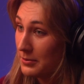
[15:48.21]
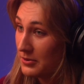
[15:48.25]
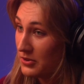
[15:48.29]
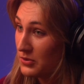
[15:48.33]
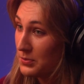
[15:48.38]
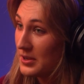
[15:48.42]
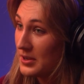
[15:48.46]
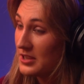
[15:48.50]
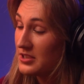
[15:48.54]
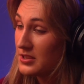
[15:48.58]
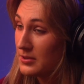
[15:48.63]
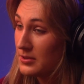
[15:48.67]

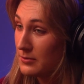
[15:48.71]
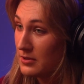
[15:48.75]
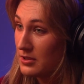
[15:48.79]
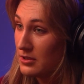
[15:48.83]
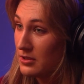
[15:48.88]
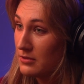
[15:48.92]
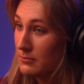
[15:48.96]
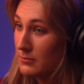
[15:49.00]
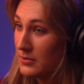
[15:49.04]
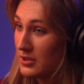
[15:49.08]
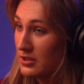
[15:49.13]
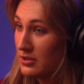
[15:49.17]
especially
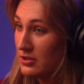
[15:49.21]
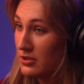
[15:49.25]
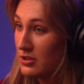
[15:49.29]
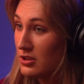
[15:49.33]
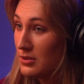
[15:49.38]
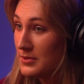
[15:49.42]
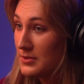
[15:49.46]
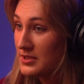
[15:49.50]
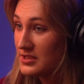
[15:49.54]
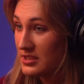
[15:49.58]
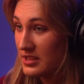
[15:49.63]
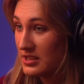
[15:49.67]
when
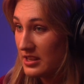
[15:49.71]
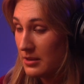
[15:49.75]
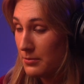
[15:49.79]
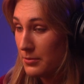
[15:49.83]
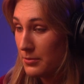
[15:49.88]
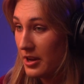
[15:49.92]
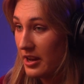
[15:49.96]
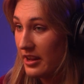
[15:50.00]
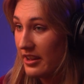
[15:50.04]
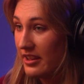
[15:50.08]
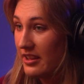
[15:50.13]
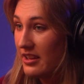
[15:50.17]
humans are
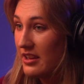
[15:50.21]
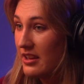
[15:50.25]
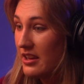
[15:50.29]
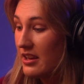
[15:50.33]
nearby.